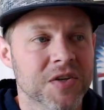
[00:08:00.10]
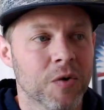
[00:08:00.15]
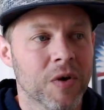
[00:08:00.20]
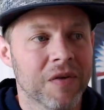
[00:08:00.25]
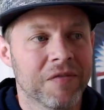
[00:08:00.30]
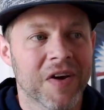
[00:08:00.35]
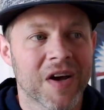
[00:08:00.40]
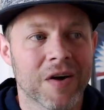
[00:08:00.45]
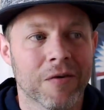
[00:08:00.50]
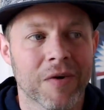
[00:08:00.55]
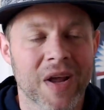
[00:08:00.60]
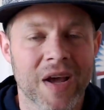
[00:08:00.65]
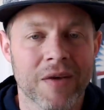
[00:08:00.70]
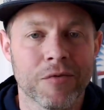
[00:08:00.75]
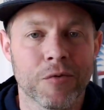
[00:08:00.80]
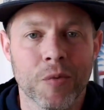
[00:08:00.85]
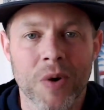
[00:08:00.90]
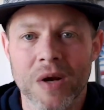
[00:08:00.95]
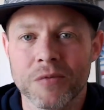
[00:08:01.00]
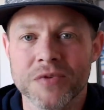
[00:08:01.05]
So if I don't
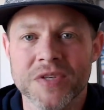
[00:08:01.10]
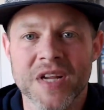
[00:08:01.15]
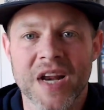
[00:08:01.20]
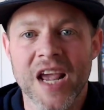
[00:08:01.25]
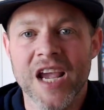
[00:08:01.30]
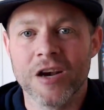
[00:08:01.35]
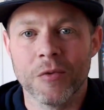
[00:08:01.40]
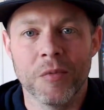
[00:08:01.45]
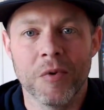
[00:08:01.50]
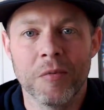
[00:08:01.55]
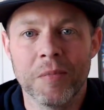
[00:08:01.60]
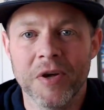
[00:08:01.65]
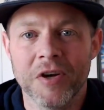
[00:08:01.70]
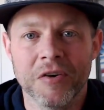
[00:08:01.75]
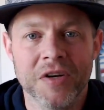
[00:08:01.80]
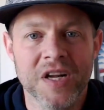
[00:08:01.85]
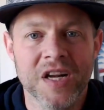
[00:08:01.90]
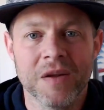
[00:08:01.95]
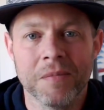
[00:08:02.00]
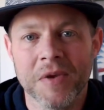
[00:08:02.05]
have the requisite ankle
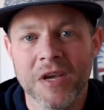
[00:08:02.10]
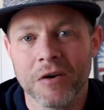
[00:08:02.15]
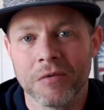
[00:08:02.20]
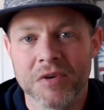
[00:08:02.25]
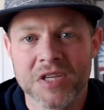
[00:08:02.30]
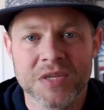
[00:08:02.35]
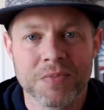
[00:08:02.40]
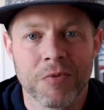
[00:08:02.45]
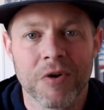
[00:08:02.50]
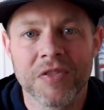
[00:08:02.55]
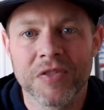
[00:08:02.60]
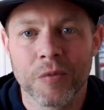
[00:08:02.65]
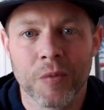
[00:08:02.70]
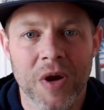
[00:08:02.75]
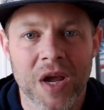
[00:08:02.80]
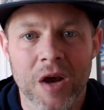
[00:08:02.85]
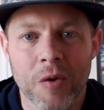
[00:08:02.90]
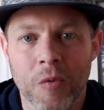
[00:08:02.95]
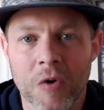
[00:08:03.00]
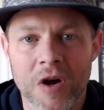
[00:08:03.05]
mobility to be able to sprint the
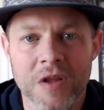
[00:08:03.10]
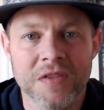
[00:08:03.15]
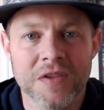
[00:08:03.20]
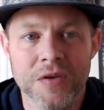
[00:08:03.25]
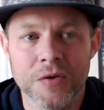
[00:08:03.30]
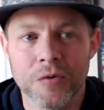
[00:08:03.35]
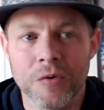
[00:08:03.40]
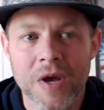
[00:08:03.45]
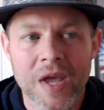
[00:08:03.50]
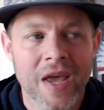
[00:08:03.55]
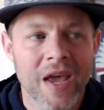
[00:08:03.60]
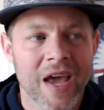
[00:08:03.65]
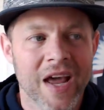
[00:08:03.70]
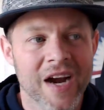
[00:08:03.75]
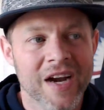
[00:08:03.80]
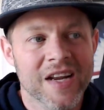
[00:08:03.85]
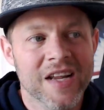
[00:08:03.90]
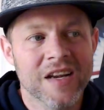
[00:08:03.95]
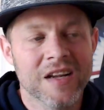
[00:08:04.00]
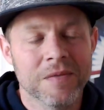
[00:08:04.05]
way I want to,
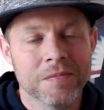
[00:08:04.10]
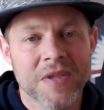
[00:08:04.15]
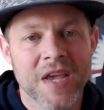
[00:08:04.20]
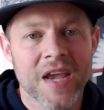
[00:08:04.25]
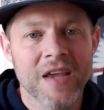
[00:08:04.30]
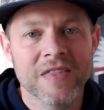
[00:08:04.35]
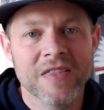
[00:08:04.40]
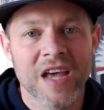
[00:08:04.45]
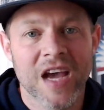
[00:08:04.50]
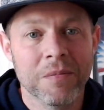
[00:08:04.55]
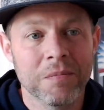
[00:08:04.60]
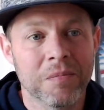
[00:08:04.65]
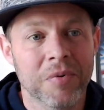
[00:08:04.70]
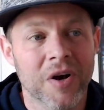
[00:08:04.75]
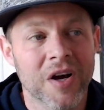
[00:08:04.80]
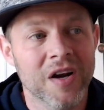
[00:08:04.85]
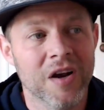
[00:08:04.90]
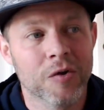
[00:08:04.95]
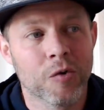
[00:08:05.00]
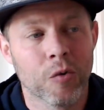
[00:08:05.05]
and I need to obtain that,
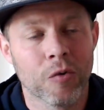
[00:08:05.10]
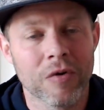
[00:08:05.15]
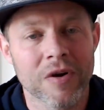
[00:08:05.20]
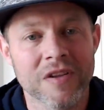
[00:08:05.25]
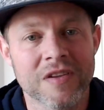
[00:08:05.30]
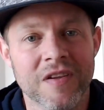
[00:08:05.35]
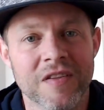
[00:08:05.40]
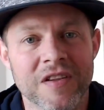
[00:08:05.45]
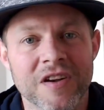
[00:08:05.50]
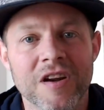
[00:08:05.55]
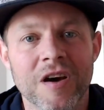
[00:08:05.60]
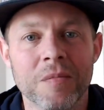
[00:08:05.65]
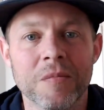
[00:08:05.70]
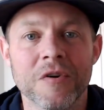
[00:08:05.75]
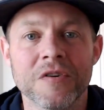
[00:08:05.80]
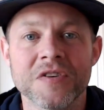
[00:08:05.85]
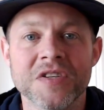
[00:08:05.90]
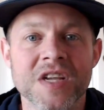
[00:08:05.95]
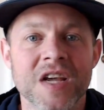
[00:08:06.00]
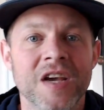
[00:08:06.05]
but according to the
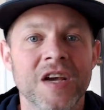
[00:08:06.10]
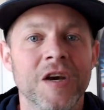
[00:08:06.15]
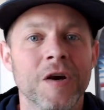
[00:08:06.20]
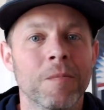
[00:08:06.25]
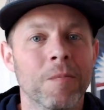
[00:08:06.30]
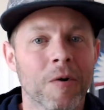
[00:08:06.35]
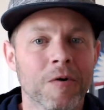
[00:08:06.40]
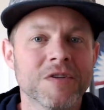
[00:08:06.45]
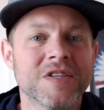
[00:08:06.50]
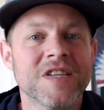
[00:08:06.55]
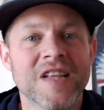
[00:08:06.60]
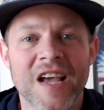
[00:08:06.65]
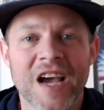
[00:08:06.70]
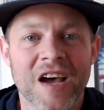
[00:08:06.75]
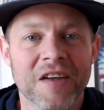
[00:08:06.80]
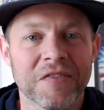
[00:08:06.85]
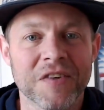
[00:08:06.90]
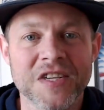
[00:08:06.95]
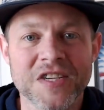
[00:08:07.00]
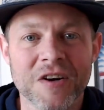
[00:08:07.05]
numbers, most of the
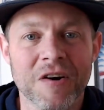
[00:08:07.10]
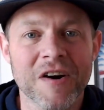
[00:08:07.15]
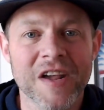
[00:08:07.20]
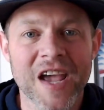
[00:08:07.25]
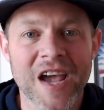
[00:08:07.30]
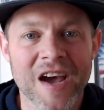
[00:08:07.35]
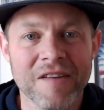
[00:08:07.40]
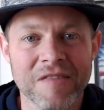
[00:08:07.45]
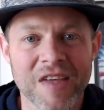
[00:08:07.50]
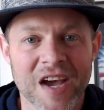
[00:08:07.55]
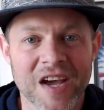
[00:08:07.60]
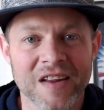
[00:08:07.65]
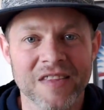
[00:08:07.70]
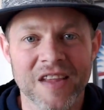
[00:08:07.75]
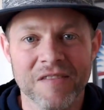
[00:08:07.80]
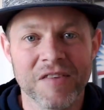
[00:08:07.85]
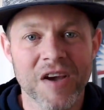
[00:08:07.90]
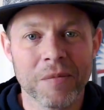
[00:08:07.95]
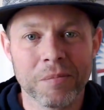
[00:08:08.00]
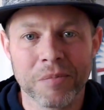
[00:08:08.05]
athletes already have that.
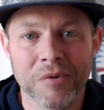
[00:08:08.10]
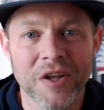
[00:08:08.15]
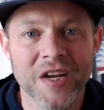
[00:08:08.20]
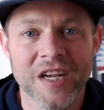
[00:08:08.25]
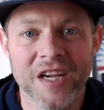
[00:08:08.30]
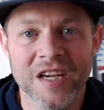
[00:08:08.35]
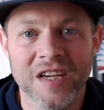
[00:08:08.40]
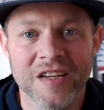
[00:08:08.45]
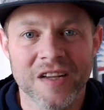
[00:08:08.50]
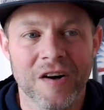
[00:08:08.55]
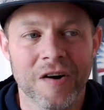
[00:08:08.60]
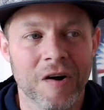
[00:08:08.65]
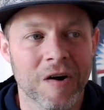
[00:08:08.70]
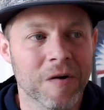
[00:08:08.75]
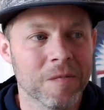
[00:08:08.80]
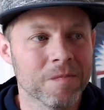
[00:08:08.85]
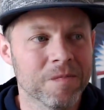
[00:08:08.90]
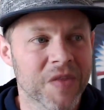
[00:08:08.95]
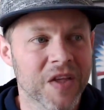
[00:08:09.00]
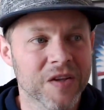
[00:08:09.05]
They've got plenty.
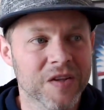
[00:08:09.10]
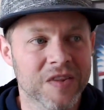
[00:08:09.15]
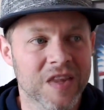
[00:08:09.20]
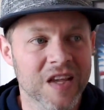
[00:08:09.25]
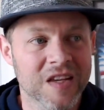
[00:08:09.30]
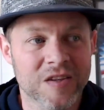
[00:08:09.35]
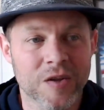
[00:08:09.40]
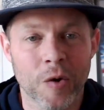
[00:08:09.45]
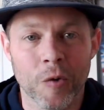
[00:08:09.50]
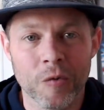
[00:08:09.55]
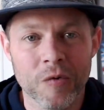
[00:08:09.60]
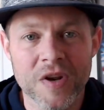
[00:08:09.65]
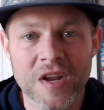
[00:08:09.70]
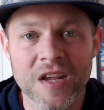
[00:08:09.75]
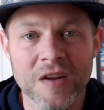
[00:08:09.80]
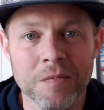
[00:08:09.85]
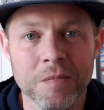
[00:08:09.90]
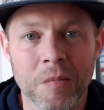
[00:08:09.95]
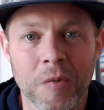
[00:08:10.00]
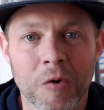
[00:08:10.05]
They don't
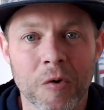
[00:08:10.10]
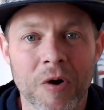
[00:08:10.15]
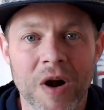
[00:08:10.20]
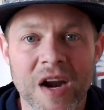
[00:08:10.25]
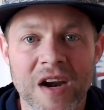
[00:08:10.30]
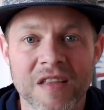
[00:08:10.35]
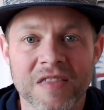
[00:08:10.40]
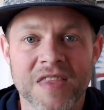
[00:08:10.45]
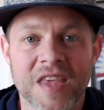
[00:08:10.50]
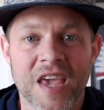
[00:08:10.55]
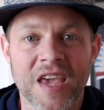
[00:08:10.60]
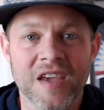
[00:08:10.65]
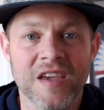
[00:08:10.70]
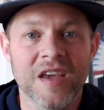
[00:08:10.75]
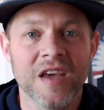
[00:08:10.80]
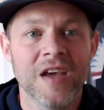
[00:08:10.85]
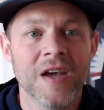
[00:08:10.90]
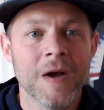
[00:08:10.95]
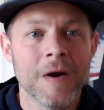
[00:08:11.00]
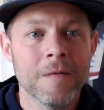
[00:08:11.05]
need more. And to
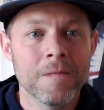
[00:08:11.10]
take